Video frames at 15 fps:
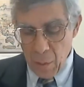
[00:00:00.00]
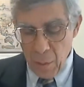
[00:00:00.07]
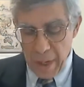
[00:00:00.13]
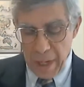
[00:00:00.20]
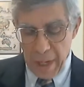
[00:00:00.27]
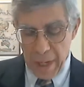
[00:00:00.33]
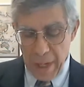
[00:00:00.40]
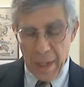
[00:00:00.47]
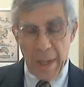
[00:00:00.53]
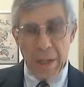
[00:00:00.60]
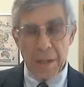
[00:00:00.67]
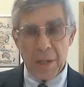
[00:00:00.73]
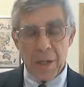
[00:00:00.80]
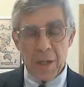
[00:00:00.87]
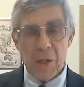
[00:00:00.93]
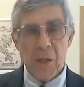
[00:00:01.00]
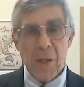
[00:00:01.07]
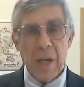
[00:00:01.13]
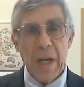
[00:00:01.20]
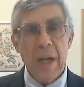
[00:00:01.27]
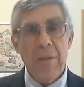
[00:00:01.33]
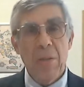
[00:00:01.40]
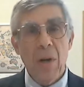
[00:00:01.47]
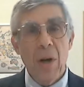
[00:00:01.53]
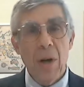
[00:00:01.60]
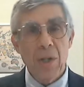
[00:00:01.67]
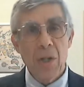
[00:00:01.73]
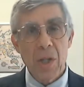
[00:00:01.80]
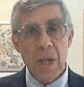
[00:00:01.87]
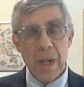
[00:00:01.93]
We, in addition, have
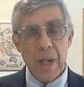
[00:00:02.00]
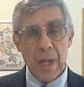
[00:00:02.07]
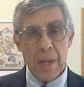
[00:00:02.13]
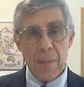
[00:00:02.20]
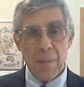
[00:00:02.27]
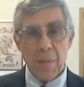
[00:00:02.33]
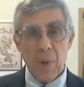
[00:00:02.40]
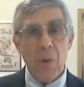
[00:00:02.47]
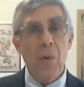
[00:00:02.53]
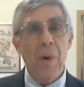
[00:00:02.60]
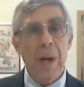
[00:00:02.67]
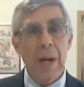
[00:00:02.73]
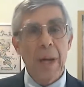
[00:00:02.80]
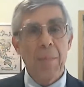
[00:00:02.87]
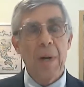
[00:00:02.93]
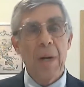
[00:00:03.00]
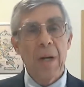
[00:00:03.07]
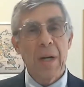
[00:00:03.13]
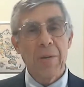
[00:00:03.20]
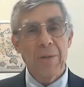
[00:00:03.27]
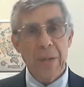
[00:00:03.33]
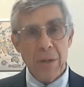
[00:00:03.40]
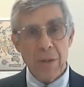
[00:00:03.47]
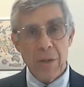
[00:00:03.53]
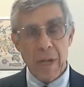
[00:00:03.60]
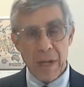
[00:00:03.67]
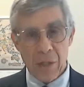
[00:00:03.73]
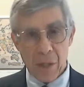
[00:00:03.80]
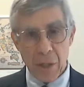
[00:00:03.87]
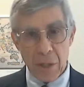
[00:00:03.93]
launched a program of
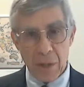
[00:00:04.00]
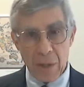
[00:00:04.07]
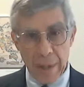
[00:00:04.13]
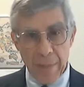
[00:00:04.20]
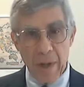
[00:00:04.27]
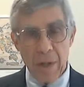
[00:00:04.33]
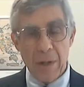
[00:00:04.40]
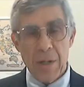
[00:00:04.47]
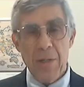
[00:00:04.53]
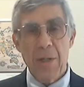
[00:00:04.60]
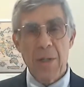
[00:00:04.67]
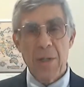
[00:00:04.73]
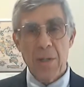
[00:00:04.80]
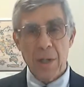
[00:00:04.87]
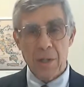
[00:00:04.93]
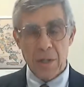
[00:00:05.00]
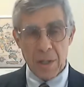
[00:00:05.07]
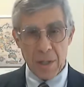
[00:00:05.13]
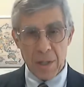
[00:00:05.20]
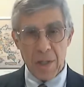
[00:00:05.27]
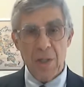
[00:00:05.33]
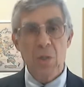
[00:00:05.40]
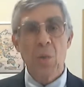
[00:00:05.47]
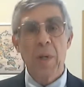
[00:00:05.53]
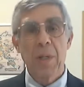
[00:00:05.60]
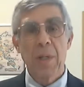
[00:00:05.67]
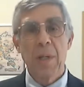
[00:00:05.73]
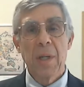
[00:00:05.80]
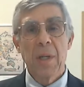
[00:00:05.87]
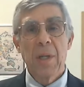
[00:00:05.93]
international seminars, such as this
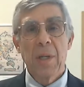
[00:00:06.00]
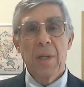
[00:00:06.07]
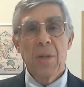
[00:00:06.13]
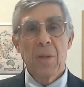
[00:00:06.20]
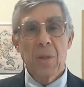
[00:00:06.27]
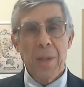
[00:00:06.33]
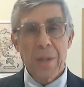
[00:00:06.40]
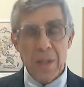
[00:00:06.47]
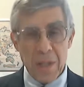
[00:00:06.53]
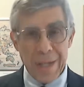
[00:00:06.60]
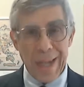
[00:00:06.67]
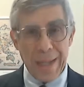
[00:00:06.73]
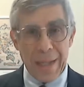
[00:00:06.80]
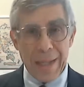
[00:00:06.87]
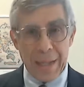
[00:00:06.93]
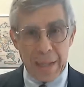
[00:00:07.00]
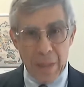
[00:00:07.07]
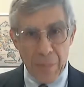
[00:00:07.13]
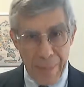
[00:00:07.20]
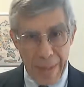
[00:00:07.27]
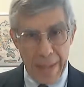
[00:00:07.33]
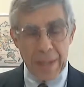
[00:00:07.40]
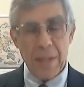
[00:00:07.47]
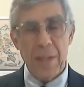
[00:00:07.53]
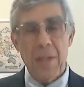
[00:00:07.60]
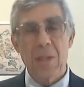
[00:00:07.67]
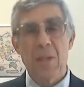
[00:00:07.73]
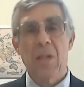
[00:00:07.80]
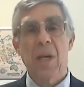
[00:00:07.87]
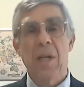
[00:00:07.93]
one, to extend and debate
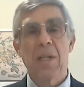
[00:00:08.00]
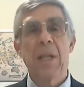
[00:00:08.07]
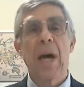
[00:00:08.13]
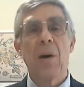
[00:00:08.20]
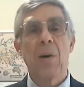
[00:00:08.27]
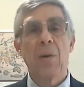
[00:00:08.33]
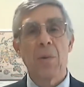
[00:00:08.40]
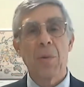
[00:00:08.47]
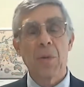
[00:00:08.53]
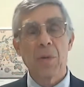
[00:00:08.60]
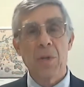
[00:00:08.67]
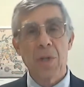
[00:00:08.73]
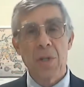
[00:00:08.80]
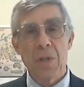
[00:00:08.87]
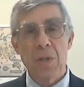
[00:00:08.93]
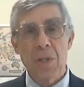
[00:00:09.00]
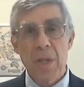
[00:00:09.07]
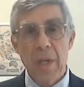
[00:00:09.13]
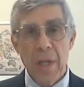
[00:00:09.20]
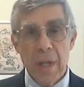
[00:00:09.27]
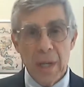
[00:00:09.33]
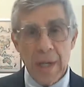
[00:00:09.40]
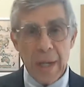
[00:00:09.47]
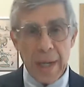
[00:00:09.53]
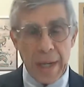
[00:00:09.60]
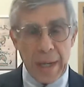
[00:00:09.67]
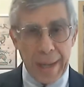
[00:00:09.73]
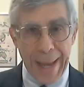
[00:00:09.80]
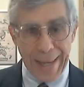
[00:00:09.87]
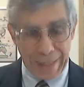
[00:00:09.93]
and discuss out LaRouche's
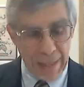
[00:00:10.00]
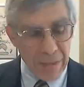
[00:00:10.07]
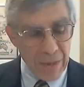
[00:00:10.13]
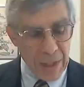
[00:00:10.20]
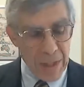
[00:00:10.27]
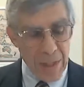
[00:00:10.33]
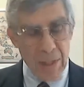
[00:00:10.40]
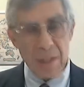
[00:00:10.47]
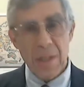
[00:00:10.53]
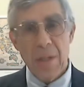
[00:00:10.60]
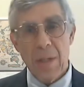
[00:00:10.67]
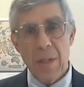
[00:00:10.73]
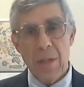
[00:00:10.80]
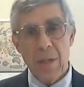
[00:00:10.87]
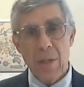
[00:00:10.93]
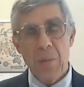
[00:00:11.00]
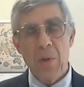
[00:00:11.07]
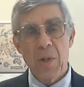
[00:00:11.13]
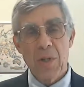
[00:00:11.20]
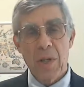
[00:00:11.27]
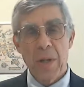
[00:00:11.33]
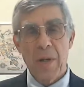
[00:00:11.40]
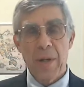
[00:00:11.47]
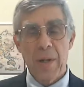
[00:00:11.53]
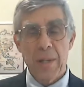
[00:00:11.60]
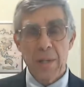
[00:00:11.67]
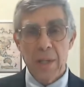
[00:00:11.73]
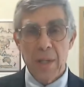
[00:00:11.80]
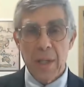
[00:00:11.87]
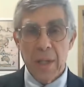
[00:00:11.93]
activities in numerous
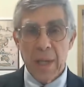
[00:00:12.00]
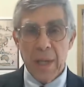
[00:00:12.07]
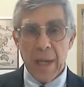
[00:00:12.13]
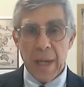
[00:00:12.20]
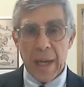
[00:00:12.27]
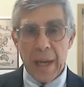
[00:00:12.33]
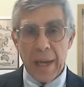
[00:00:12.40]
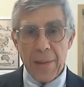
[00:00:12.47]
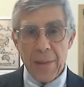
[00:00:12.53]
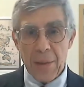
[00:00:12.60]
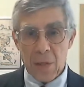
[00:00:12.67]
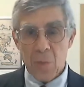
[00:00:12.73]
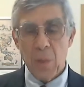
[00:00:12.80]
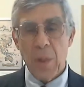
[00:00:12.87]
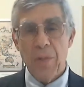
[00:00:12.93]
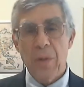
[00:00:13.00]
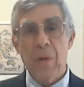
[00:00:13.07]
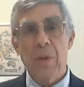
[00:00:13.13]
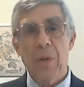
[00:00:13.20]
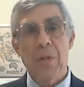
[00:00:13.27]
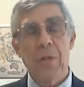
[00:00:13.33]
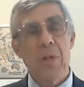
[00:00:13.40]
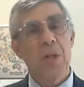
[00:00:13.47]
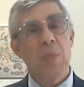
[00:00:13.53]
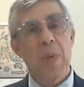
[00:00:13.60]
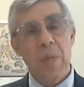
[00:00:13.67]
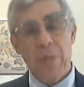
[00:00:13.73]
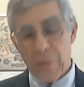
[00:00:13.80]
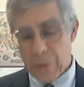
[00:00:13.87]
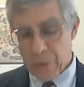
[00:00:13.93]
areas. And this will, of course, just
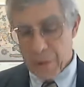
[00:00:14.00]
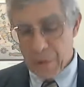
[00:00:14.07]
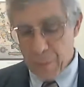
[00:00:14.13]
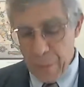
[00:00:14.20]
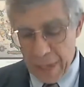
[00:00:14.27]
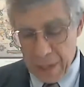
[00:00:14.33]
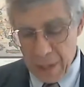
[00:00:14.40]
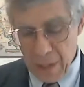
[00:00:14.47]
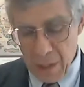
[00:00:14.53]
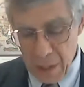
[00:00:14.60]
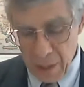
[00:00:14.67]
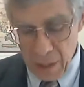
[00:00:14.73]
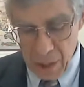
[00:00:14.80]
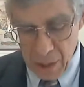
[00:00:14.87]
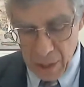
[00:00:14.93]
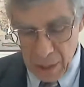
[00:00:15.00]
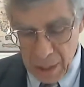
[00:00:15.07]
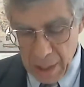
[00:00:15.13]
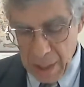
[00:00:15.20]
be the first of many such